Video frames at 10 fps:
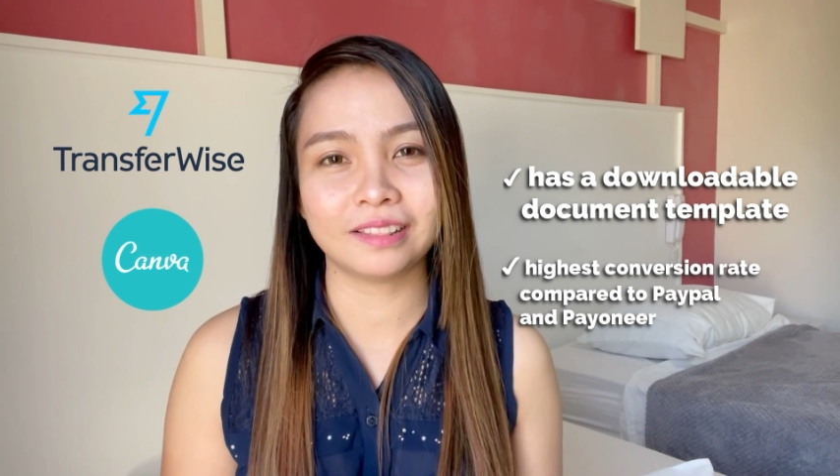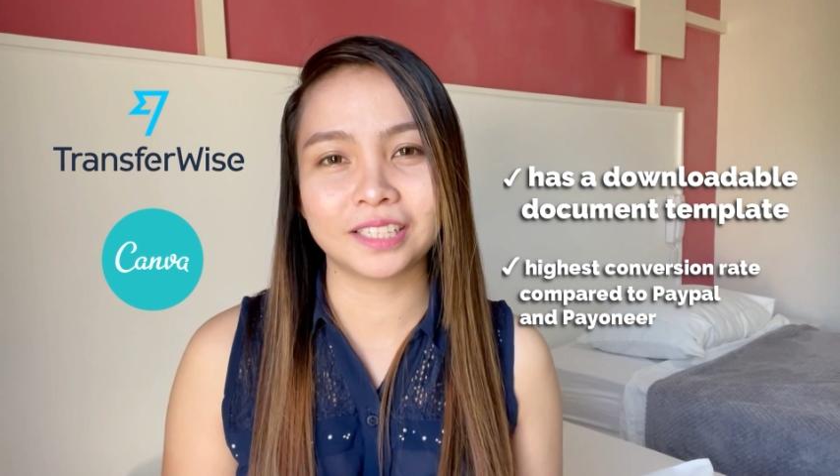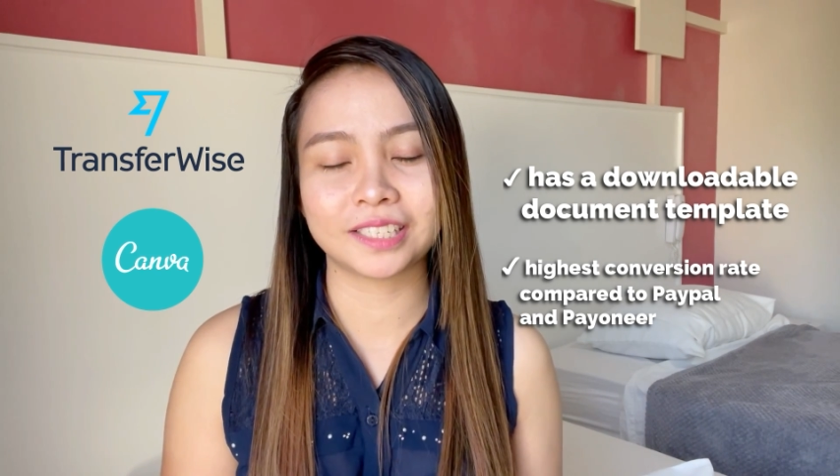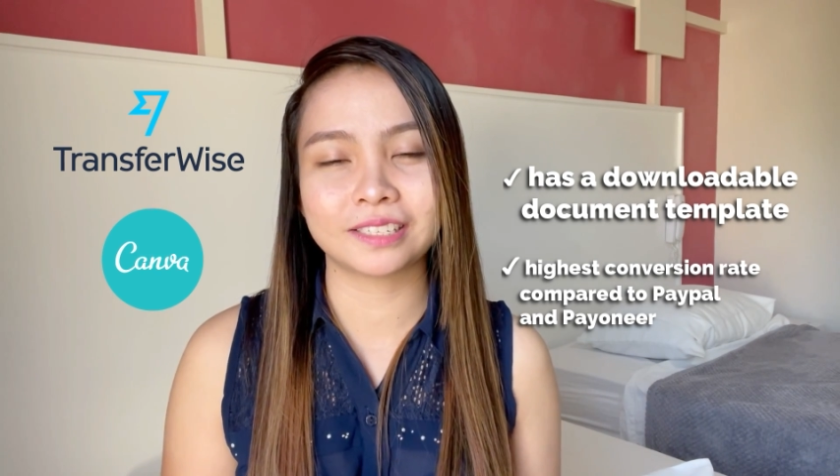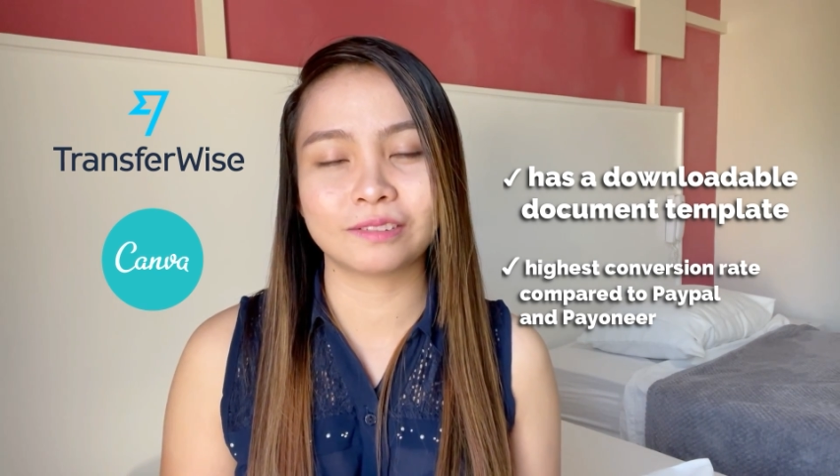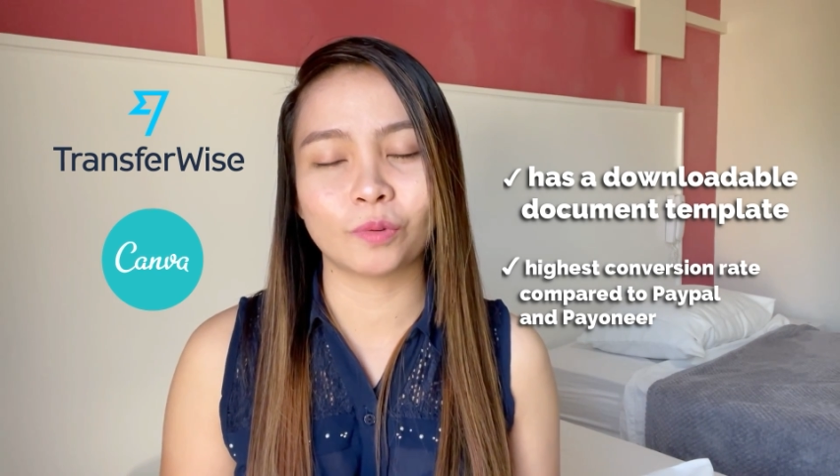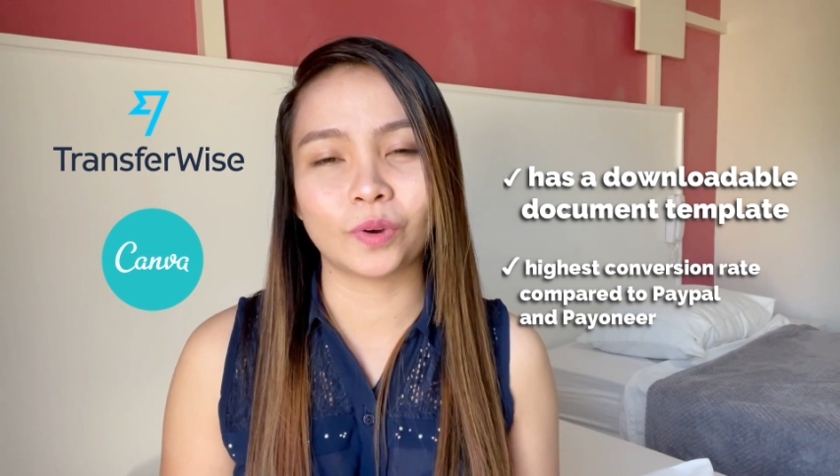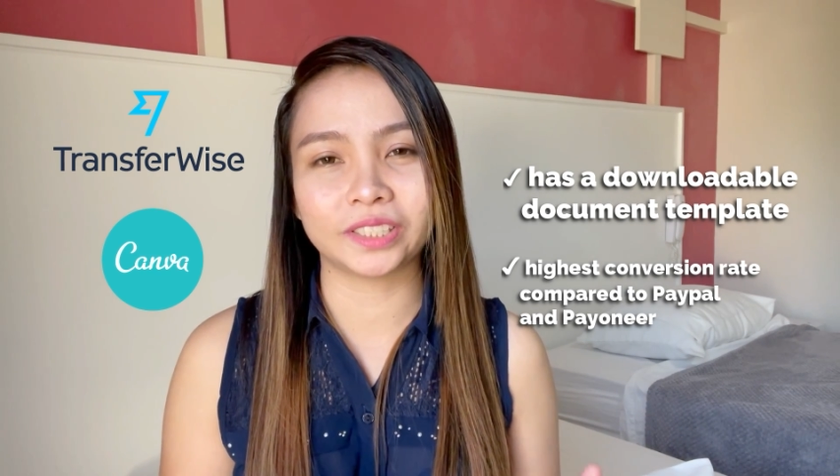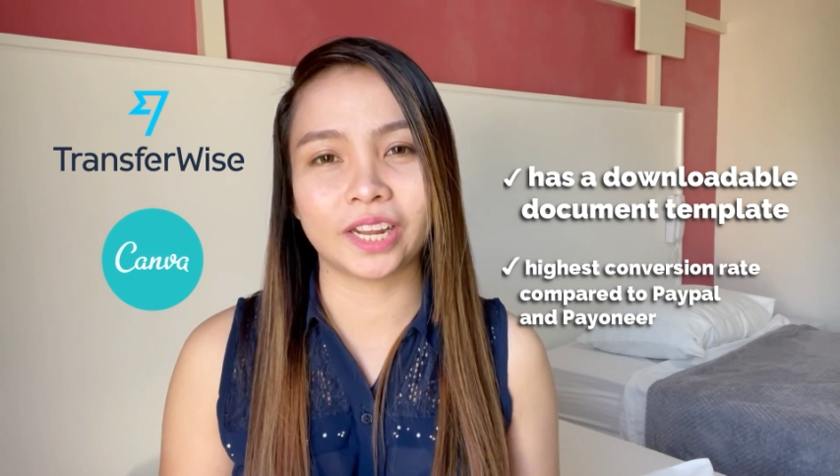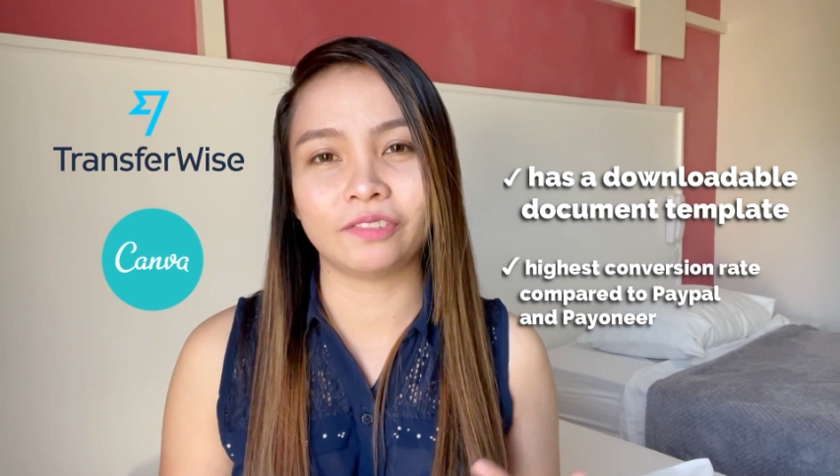That's
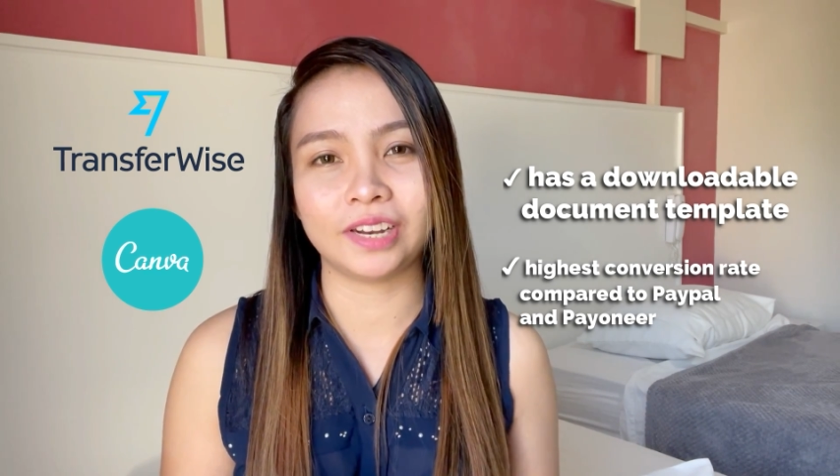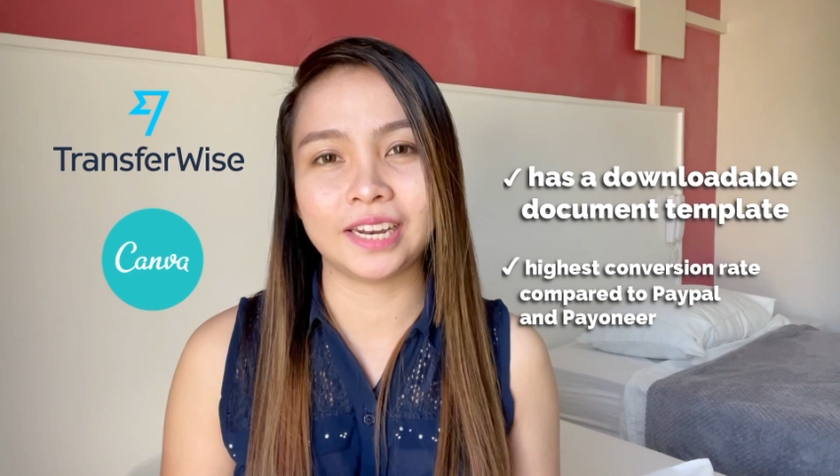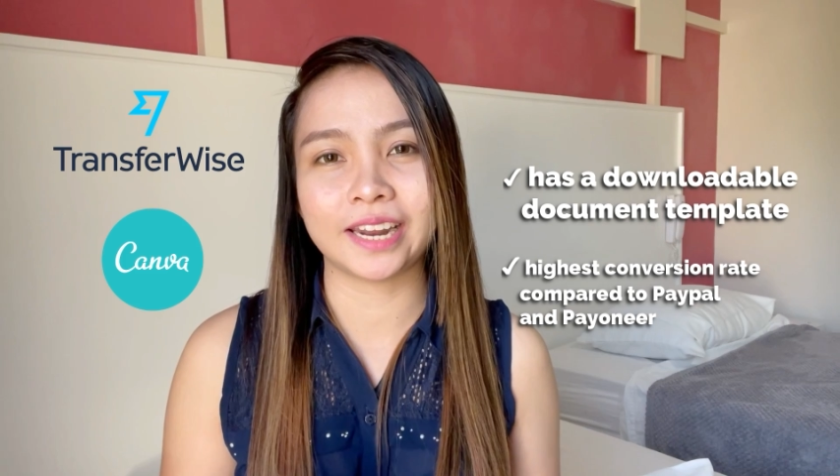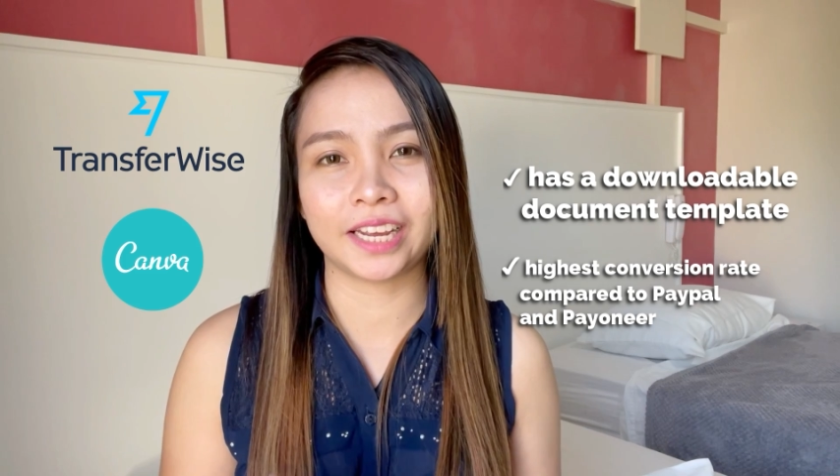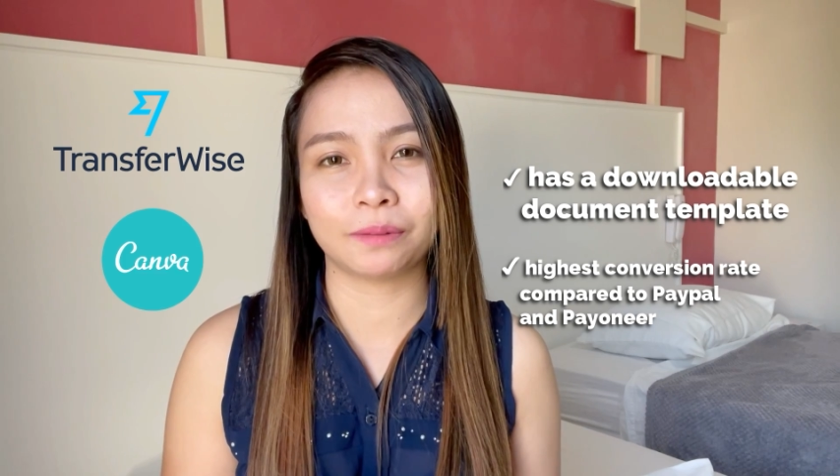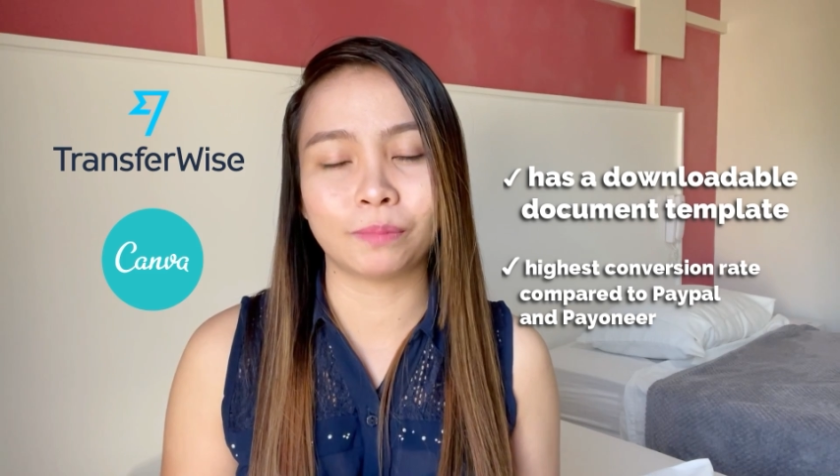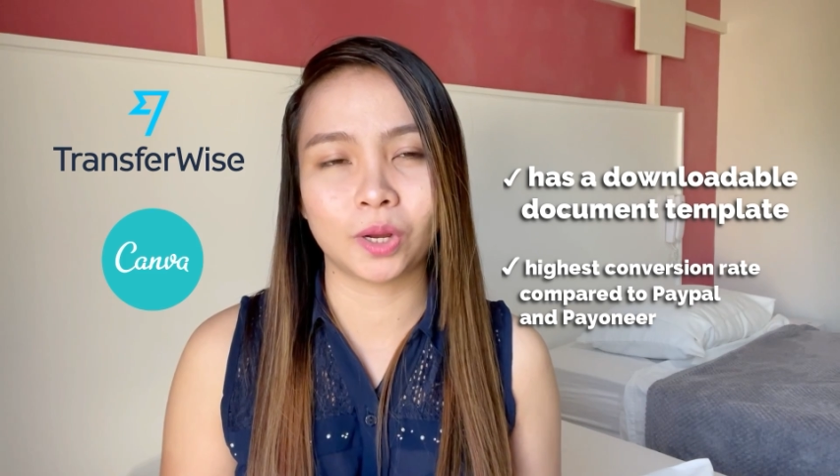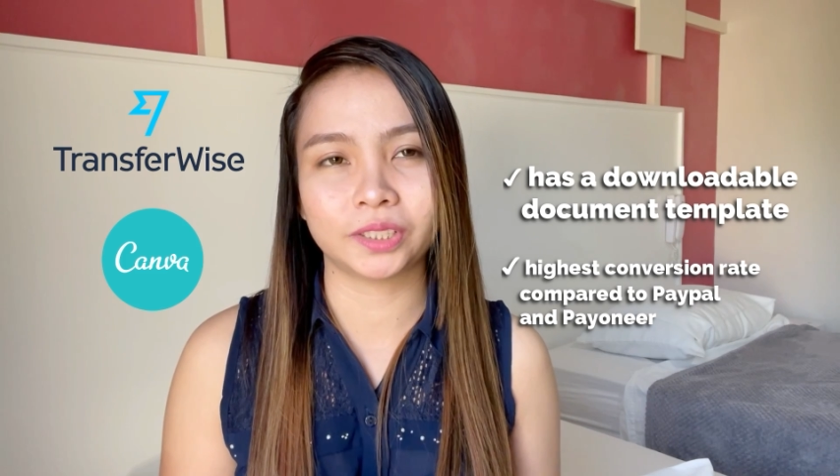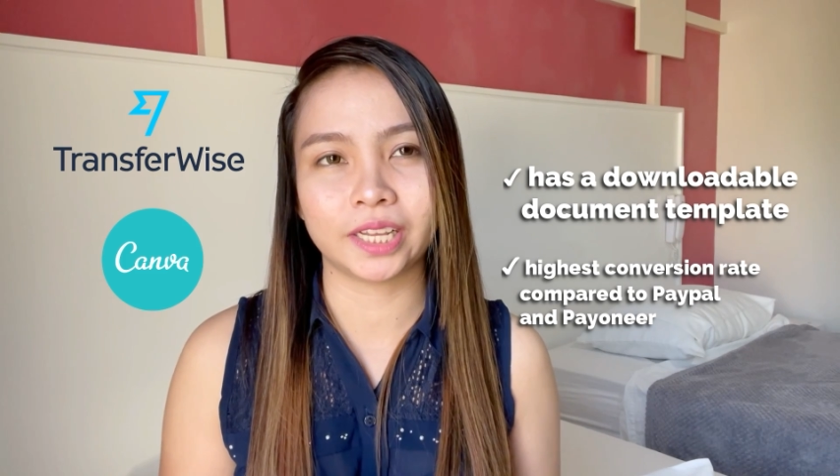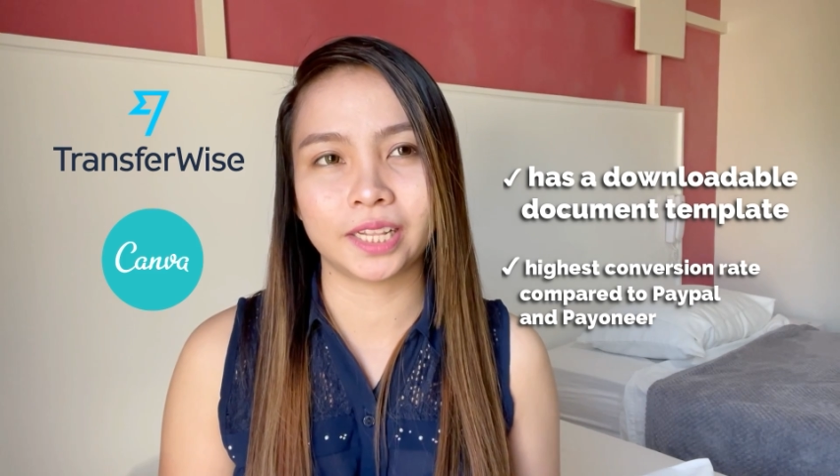what I really like
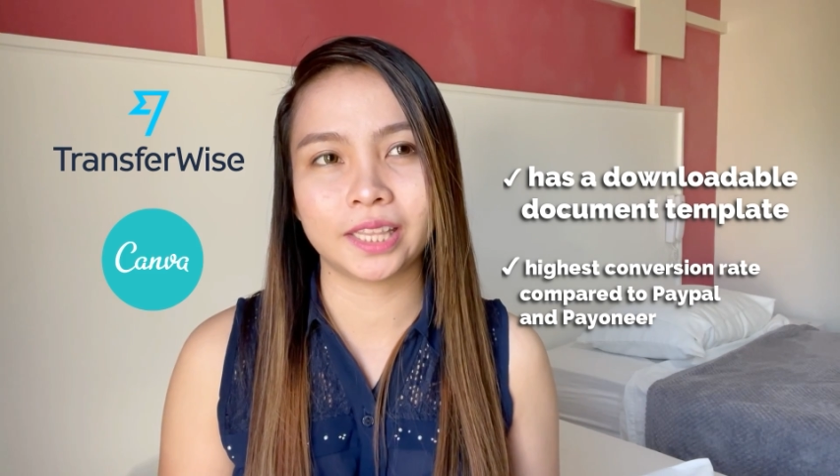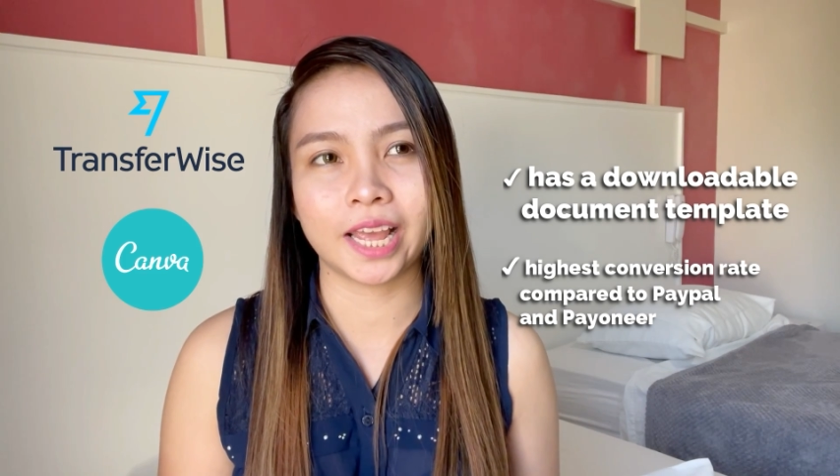about it.